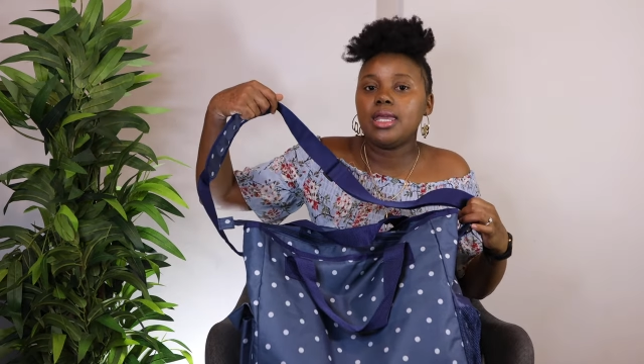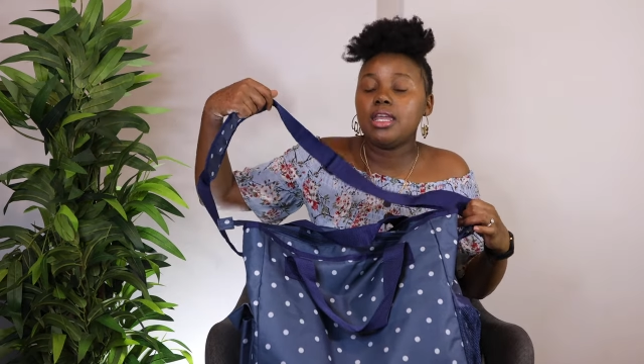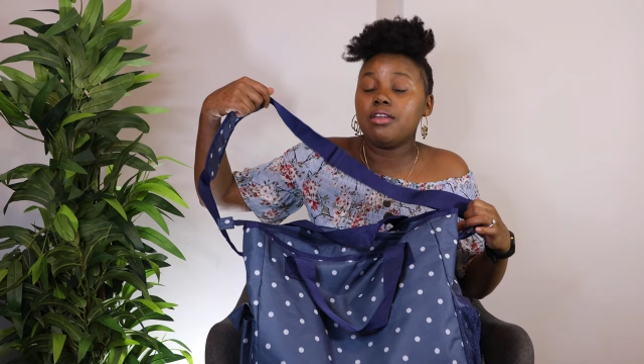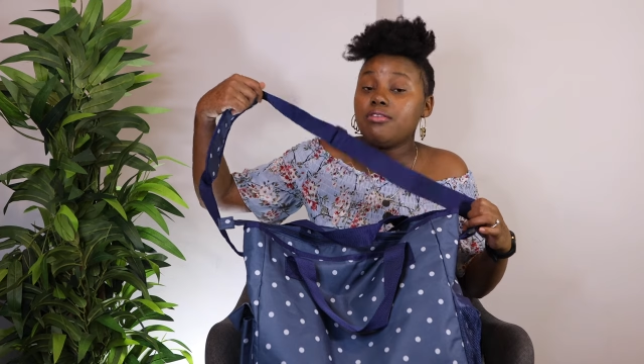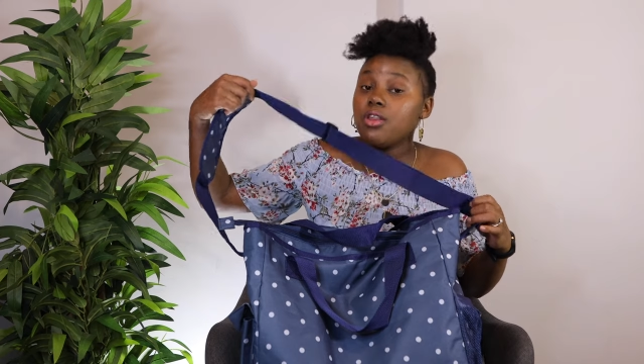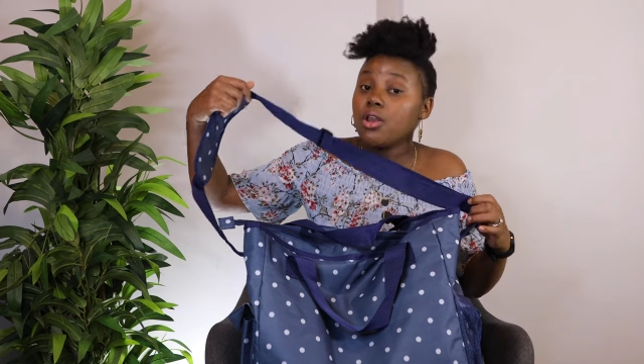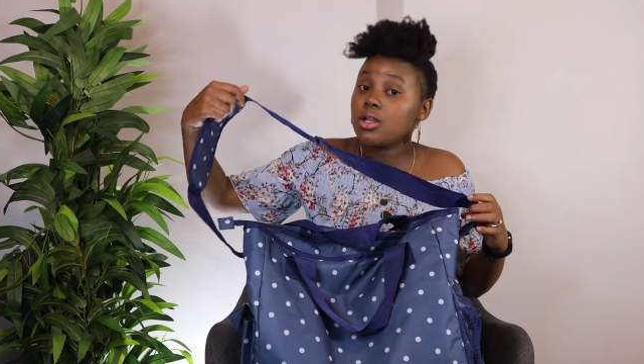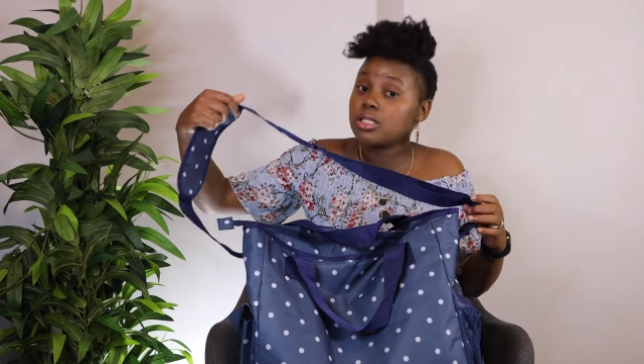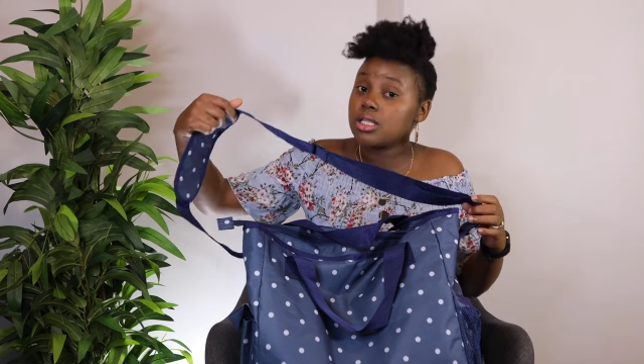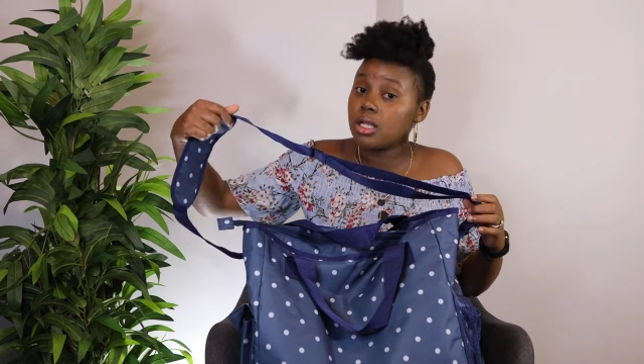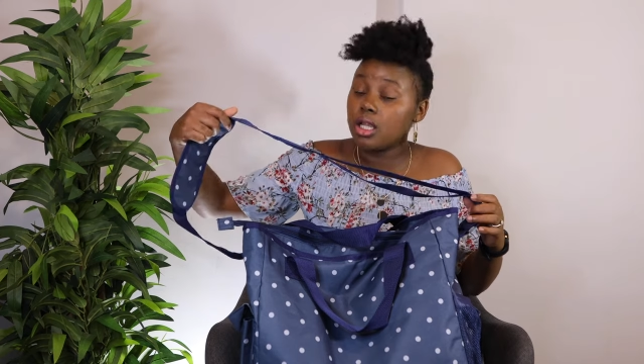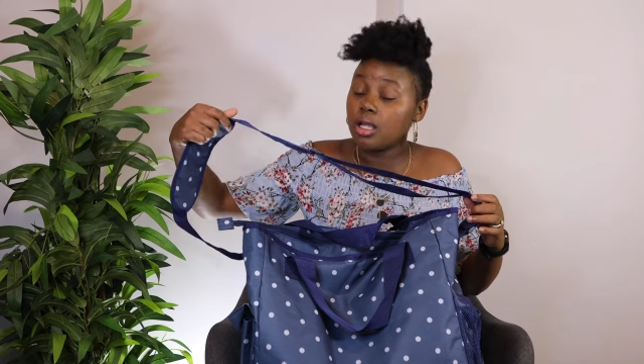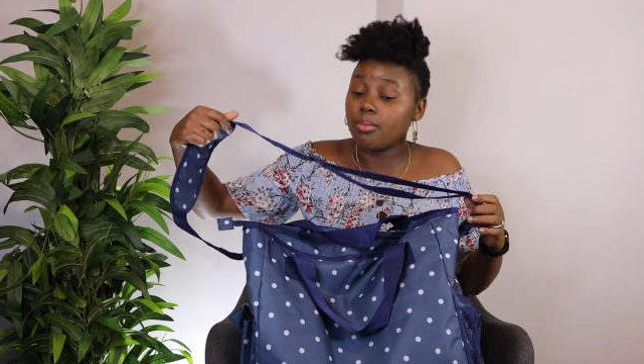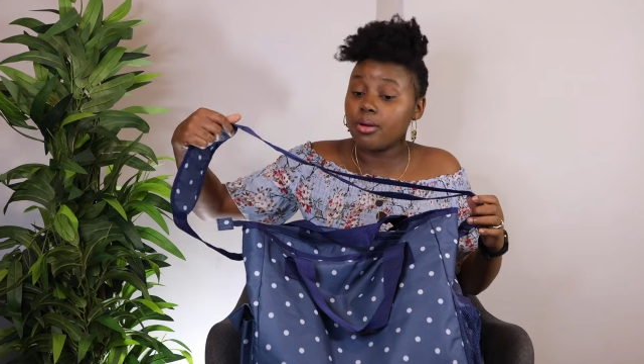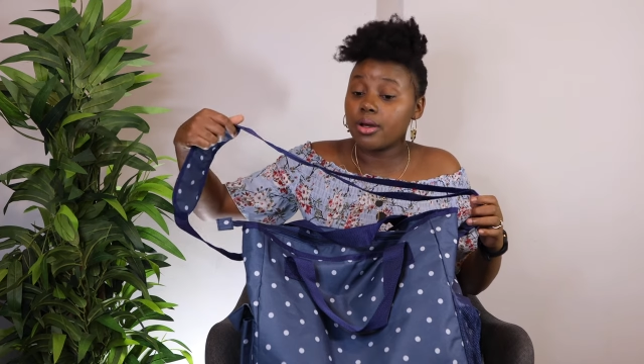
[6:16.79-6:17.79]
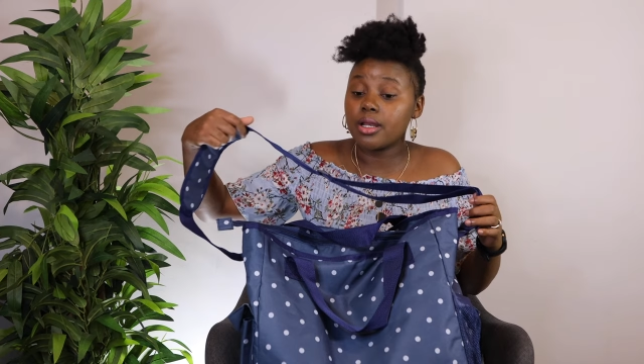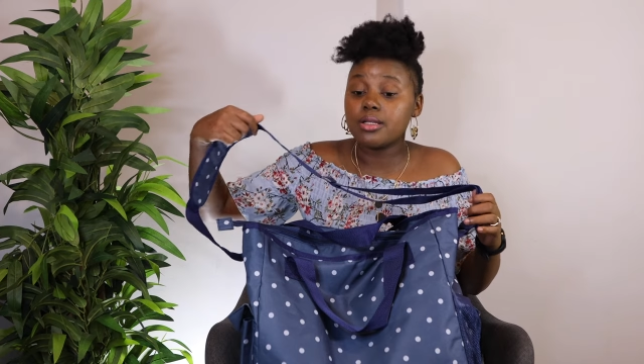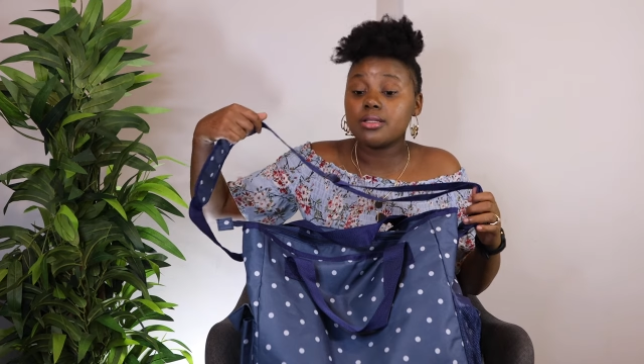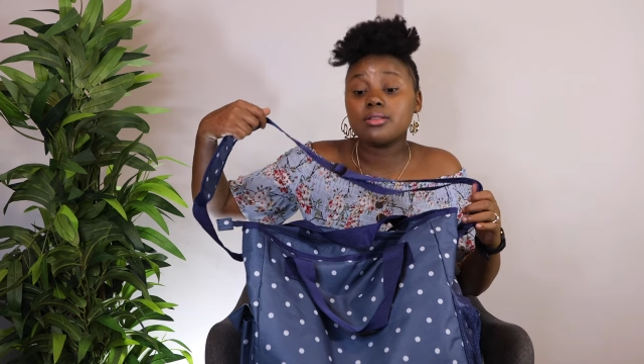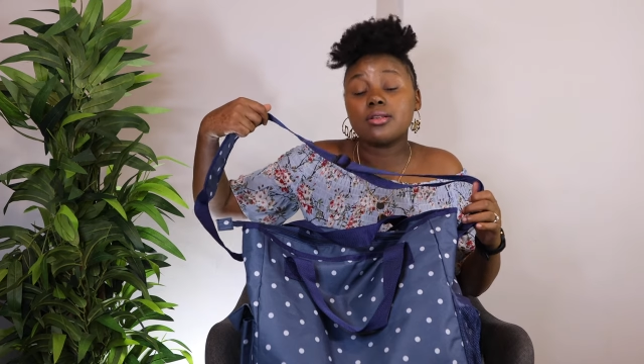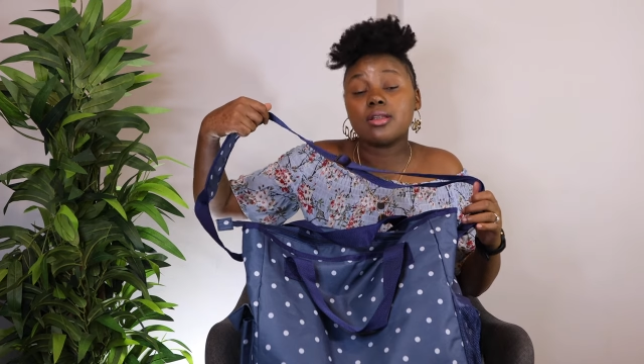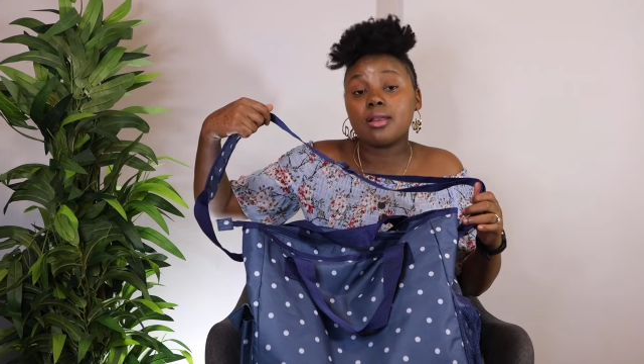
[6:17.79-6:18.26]
If they don't tell you about
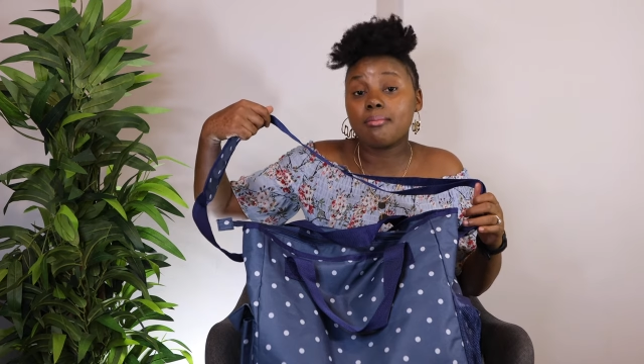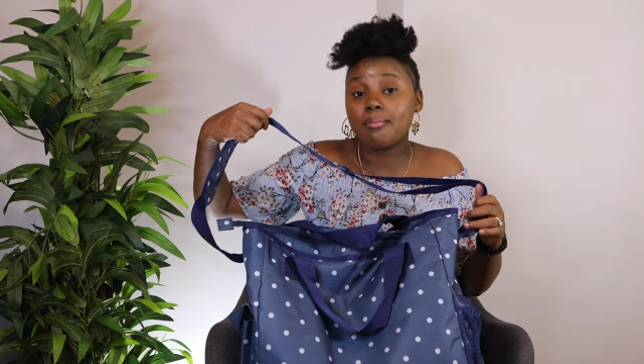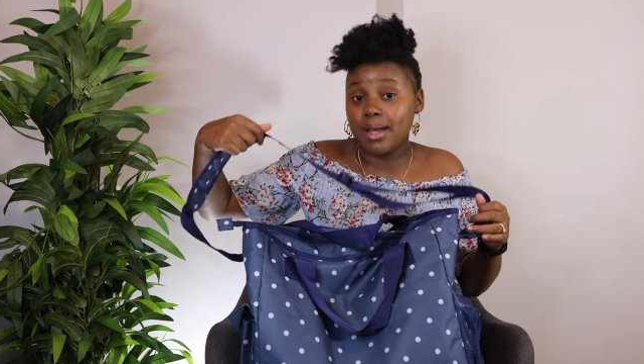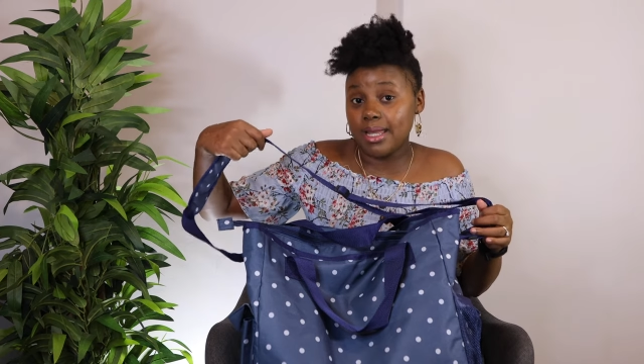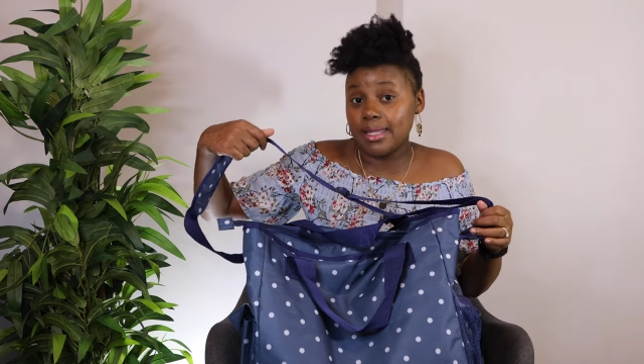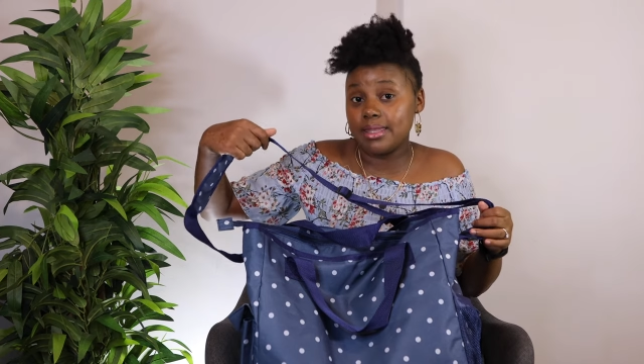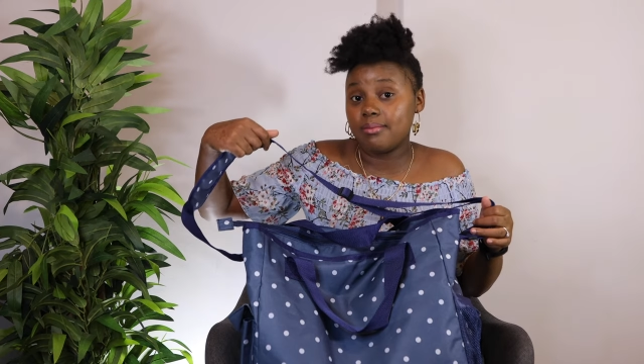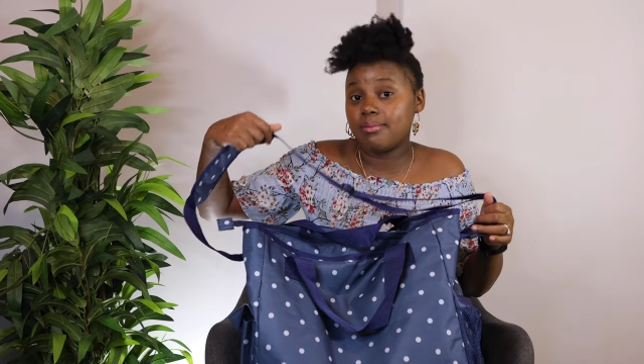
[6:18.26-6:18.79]
it, remind